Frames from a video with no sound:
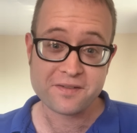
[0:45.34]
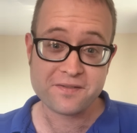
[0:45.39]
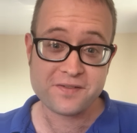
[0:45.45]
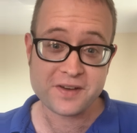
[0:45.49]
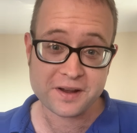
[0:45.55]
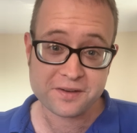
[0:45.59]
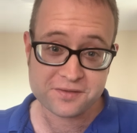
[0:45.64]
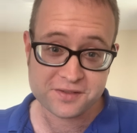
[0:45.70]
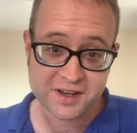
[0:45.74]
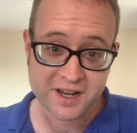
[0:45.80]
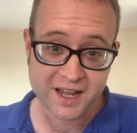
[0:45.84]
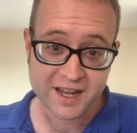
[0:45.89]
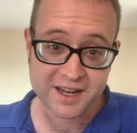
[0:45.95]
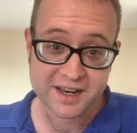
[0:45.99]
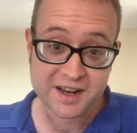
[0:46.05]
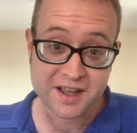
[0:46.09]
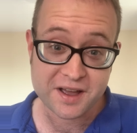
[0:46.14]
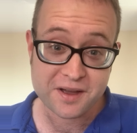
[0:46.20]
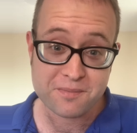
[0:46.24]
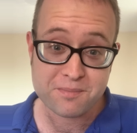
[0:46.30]

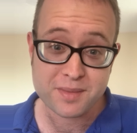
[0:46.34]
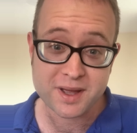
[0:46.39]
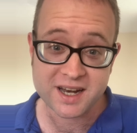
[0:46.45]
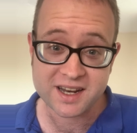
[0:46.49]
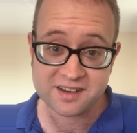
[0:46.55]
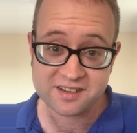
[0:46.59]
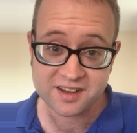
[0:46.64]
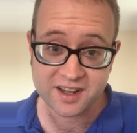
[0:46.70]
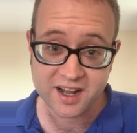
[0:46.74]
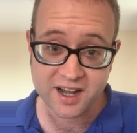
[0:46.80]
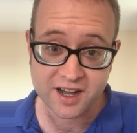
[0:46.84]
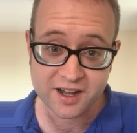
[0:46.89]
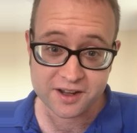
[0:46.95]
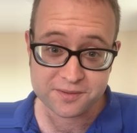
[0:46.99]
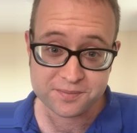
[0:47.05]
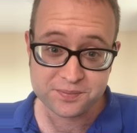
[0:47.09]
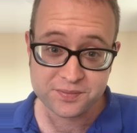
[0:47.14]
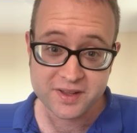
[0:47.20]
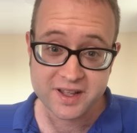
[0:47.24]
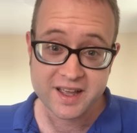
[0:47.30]
15 minutes
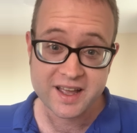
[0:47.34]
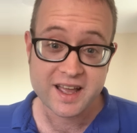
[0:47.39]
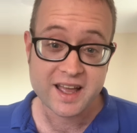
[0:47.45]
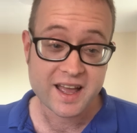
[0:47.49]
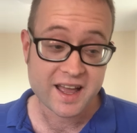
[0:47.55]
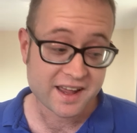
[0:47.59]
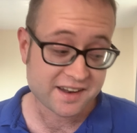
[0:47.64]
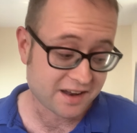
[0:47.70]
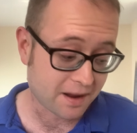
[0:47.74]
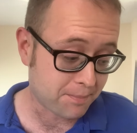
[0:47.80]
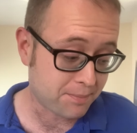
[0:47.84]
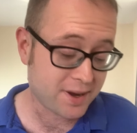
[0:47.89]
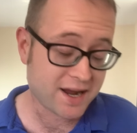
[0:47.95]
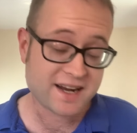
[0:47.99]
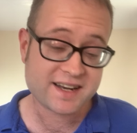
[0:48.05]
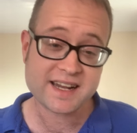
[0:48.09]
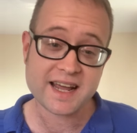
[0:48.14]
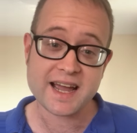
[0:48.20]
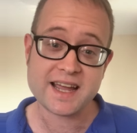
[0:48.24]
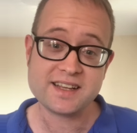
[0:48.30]
ago. It's a
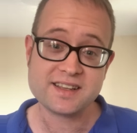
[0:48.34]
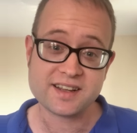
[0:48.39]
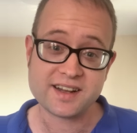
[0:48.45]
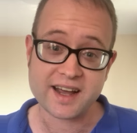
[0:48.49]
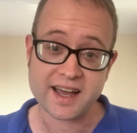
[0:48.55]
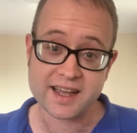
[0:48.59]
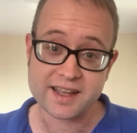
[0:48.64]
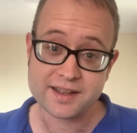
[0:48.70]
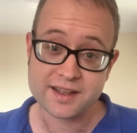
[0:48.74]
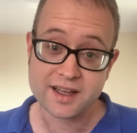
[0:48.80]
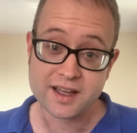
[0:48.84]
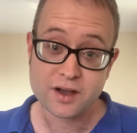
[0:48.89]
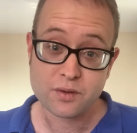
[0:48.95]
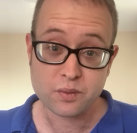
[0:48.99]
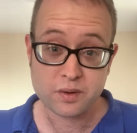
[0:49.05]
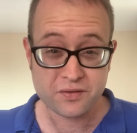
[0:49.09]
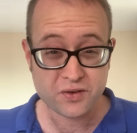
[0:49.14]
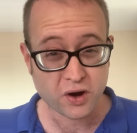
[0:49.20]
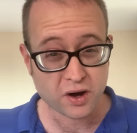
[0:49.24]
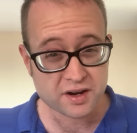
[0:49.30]
big day today.
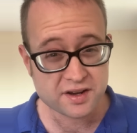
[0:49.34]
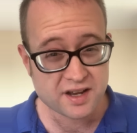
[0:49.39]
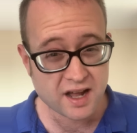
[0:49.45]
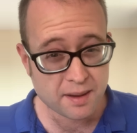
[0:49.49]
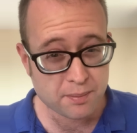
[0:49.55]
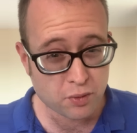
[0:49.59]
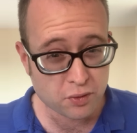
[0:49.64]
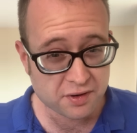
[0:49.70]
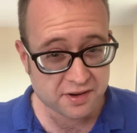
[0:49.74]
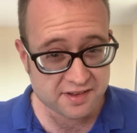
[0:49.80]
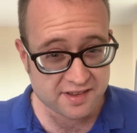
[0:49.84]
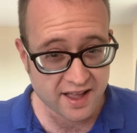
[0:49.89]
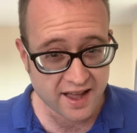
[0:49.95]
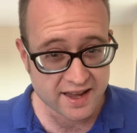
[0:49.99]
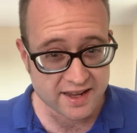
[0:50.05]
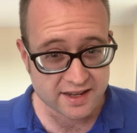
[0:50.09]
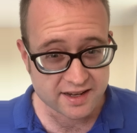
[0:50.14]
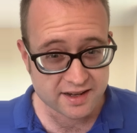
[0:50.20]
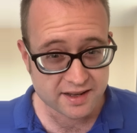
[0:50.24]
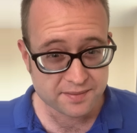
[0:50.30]
We've got a double
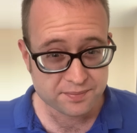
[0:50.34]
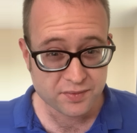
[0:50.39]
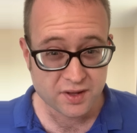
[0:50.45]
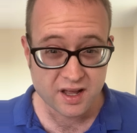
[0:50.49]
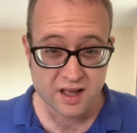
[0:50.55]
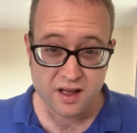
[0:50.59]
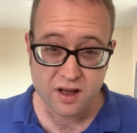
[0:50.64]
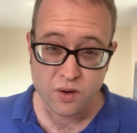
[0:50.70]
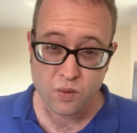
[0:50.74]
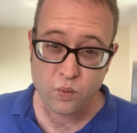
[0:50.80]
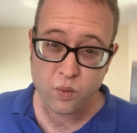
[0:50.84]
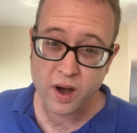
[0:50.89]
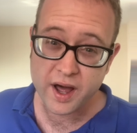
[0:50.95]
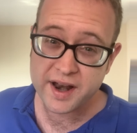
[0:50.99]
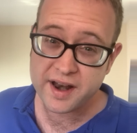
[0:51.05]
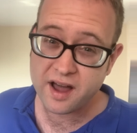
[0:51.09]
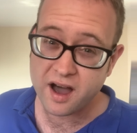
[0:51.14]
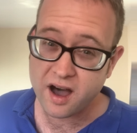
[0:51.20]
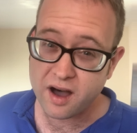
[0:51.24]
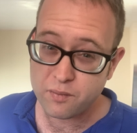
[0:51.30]
stake.
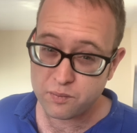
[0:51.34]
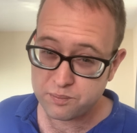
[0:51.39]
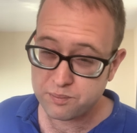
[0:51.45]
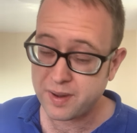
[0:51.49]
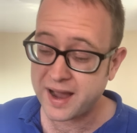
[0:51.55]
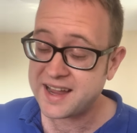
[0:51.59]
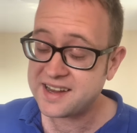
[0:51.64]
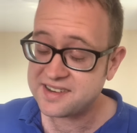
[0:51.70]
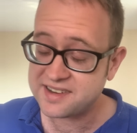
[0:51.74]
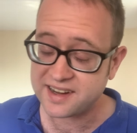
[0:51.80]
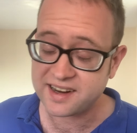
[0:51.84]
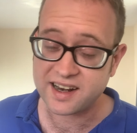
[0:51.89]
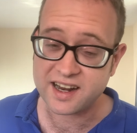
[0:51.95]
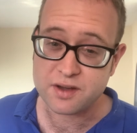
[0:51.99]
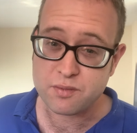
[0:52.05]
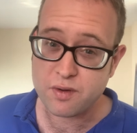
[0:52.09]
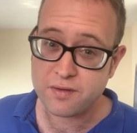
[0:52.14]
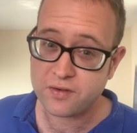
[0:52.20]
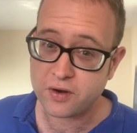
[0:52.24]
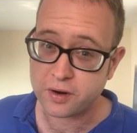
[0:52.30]
One hot, basically,
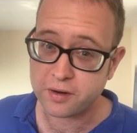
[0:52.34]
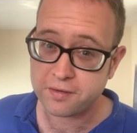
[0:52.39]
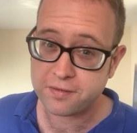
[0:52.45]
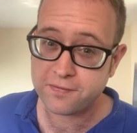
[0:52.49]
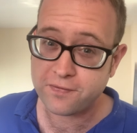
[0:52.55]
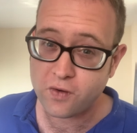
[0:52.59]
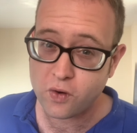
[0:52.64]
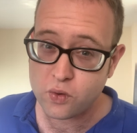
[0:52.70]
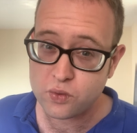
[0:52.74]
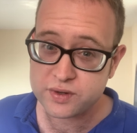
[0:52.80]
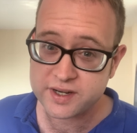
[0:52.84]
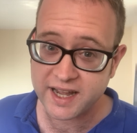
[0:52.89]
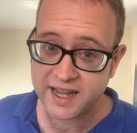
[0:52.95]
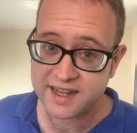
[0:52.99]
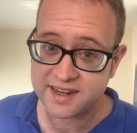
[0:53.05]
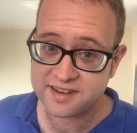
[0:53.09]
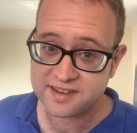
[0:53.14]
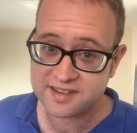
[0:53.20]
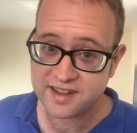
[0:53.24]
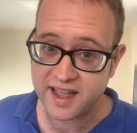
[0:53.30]
we've got a full
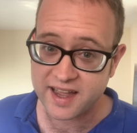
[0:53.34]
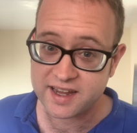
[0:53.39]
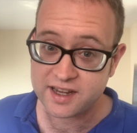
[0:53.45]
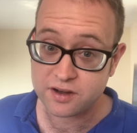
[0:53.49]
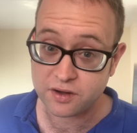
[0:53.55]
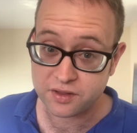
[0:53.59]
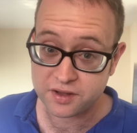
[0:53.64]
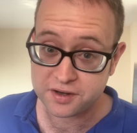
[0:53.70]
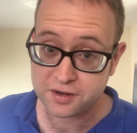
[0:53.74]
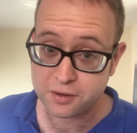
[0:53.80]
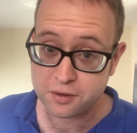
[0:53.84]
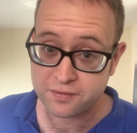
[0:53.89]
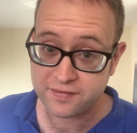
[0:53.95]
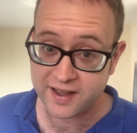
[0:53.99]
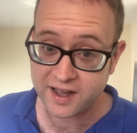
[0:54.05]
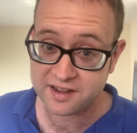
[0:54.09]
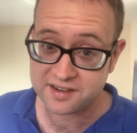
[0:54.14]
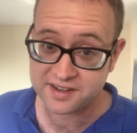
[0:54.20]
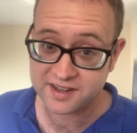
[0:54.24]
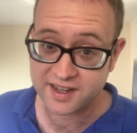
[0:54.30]
day stake on the
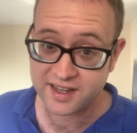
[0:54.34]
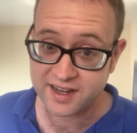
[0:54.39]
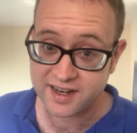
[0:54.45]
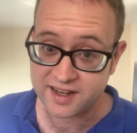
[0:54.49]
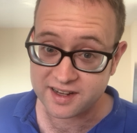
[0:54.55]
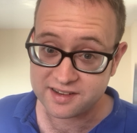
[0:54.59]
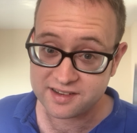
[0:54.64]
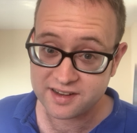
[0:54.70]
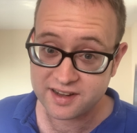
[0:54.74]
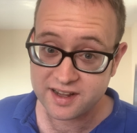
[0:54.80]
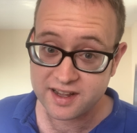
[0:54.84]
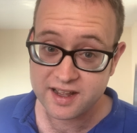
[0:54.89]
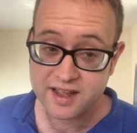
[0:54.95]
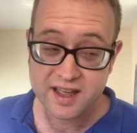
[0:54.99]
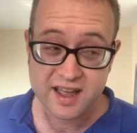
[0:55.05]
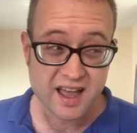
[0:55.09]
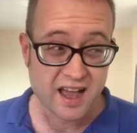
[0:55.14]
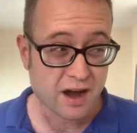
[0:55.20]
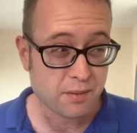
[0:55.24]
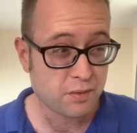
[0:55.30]
2000 guineas,
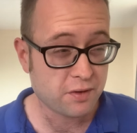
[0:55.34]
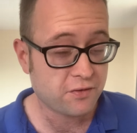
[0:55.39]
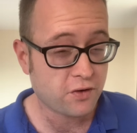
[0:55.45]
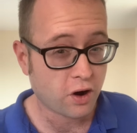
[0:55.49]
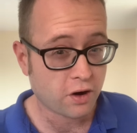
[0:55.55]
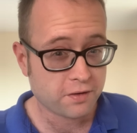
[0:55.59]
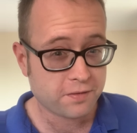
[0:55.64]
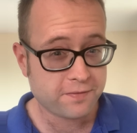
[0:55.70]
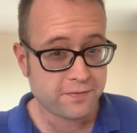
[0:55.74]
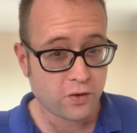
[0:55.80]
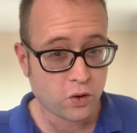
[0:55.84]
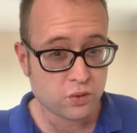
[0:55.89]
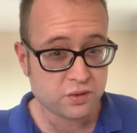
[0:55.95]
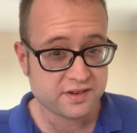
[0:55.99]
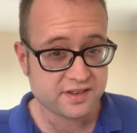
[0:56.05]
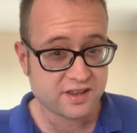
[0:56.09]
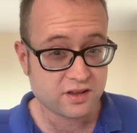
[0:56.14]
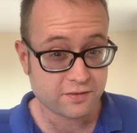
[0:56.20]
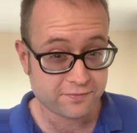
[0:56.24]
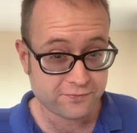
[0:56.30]
and we've got a
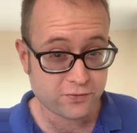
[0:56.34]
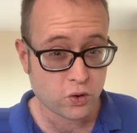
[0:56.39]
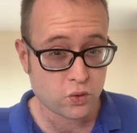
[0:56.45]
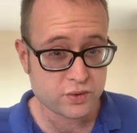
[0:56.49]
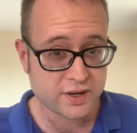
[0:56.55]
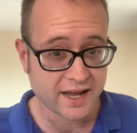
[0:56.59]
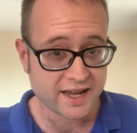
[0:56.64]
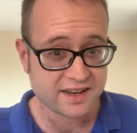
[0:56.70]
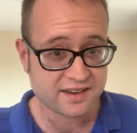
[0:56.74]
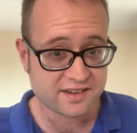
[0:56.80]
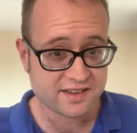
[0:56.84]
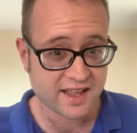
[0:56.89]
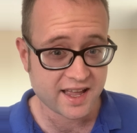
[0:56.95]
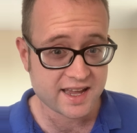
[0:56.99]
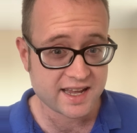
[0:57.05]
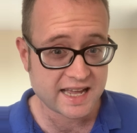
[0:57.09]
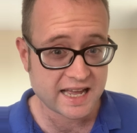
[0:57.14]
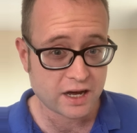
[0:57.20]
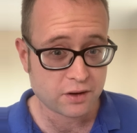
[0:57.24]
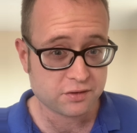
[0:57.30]
full day
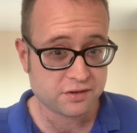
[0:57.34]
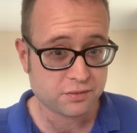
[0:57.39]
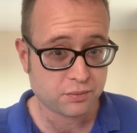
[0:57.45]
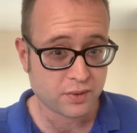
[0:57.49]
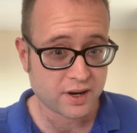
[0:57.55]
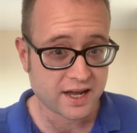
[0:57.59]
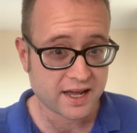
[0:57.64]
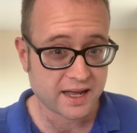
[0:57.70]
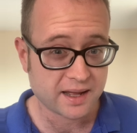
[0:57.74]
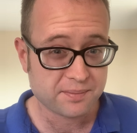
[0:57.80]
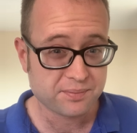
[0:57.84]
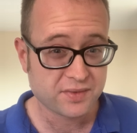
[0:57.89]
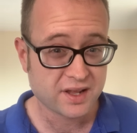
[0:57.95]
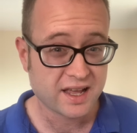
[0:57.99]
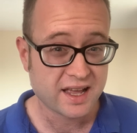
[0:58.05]
stake elsewhere.